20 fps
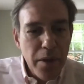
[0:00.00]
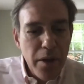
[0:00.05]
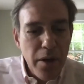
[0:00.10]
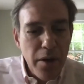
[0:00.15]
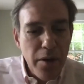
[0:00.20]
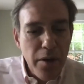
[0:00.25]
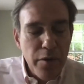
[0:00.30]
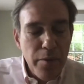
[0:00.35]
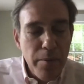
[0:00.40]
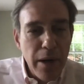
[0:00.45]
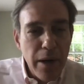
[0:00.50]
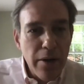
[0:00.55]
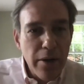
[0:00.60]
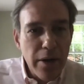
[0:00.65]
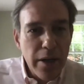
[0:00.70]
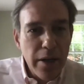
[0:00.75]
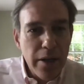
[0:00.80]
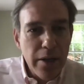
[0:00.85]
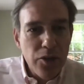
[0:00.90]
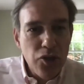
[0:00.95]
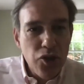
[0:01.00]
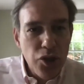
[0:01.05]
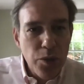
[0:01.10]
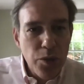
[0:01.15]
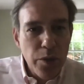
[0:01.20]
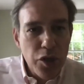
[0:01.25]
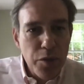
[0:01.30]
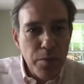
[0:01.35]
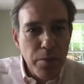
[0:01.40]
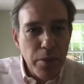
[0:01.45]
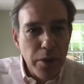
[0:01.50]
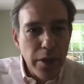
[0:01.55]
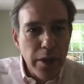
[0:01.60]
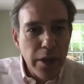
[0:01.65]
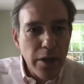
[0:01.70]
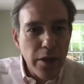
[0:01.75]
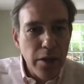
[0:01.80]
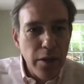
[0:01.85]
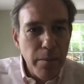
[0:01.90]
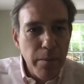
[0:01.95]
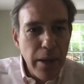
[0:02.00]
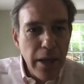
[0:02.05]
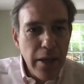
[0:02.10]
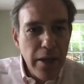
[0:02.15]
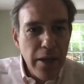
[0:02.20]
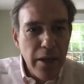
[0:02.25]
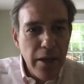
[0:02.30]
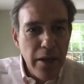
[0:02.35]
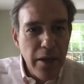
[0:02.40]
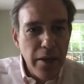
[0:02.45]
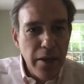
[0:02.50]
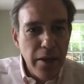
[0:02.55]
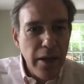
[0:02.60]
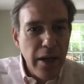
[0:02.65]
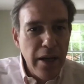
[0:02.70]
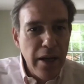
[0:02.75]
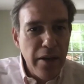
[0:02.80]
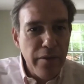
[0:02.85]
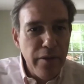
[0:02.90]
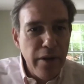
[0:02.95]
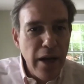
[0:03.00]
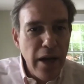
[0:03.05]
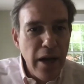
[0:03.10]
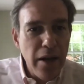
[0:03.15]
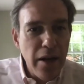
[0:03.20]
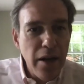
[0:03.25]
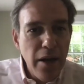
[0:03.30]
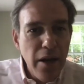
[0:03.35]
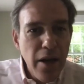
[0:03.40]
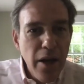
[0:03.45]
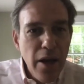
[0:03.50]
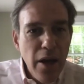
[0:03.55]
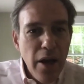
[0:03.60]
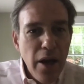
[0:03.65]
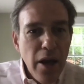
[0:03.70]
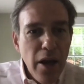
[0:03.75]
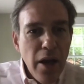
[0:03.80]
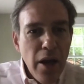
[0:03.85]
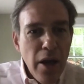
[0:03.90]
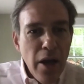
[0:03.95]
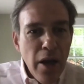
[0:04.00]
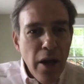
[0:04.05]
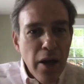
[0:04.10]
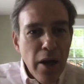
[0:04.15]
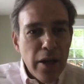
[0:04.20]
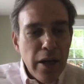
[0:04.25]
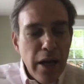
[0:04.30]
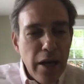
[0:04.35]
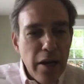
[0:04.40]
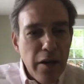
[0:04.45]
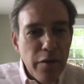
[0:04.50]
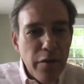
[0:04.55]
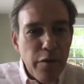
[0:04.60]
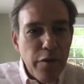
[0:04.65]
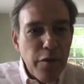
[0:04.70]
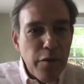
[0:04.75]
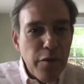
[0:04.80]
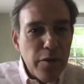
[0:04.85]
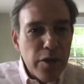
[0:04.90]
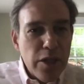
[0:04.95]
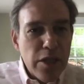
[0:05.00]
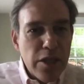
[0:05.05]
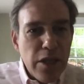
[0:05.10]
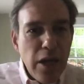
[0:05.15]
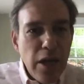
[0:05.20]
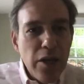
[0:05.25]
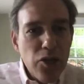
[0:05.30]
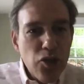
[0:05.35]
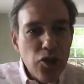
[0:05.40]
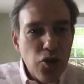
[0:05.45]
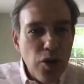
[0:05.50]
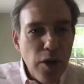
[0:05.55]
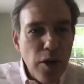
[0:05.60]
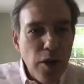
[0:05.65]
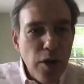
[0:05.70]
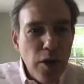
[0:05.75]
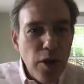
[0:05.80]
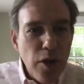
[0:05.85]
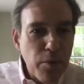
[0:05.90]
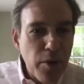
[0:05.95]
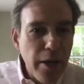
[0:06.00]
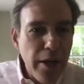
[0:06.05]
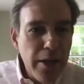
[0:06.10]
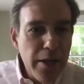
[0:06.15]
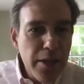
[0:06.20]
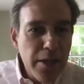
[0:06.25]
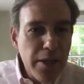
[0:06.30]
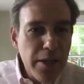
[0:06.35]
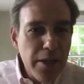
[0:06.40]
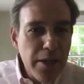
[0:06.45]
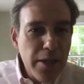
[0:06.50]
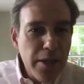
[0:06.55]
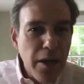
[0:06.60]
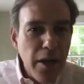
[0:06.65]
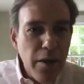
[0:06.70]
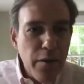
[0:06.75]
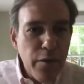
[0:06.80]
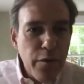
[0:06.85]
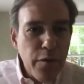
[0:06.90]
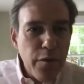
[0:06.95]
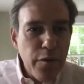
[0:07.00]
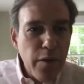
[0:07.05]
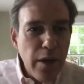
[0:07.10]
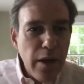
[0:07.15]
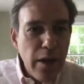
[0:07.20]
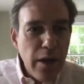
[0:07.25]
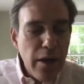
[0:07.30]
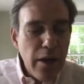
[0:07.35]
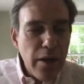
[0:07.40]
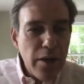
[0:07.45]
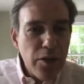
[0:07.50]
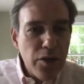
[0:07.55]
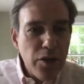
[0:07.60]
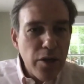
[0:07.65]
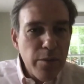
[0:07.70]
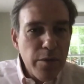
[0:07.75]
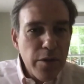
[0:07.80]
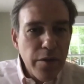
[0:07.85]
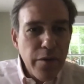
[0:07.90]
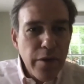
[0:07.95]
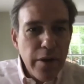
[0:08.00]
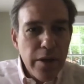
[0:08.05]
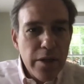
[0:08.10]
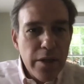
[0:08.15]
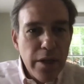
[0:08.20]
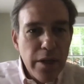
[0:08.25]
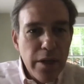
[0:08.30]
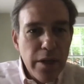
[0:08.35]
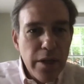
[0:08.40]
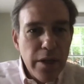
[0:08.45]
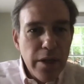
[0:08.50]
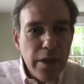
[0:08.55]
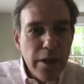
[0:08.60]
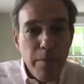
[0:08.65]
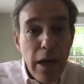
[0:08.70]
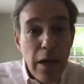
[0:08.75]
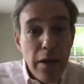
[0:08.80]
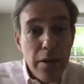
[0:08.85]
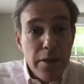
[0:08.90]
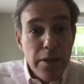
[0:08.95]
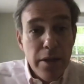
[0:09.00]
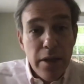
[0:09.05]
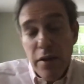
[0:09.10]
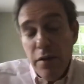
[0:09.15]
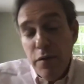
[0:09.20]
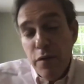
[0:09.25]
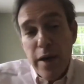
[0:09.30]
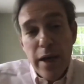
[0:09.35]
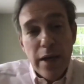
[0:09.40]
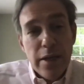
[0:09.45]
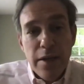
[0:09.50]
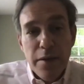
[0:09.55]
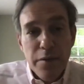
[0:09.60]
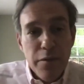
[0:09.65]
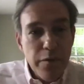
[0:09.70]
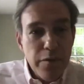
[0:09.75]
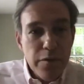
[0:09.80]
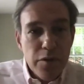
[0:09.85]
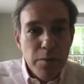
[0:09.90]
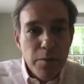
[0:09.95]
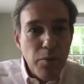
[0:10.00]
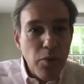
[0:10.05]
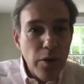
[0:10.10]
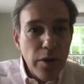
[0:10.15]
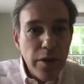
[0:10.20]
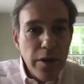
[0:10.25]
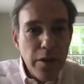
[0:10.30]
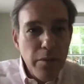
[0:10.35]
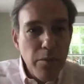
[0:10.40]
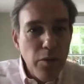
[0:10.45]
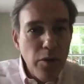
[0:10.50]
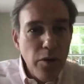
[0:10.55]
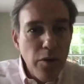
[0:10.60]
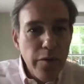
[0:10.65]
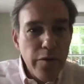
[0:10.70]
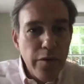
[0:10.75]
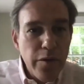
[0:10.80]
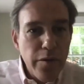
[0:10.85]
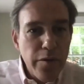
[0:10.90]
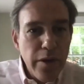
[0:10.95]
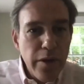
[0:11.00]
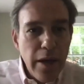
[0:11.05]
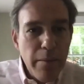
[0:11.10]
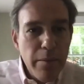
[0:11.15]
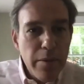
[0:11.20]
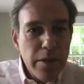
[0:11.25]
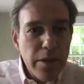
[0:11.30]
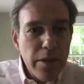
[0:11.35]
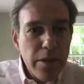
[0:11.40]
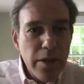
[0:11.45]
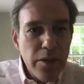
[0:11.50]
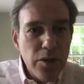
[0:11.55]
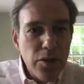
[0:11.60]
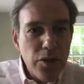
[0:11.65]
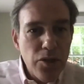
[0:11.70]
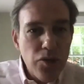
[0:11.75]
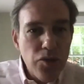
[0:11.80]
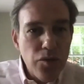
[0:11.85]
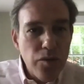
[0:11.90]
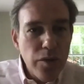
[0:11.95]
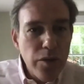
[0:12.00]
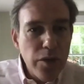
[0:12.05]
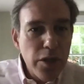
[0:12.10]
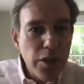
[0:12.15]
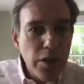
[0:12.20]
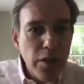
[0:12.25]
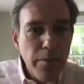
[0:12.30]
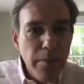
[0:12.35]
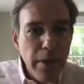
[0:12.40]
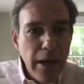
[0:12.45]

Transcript: American Jewish political opinion, and that I have not kind of sung Trump's praises enough in terms of his Israel policy. And in fact, I've supported the move of the embassy to Jerusalem.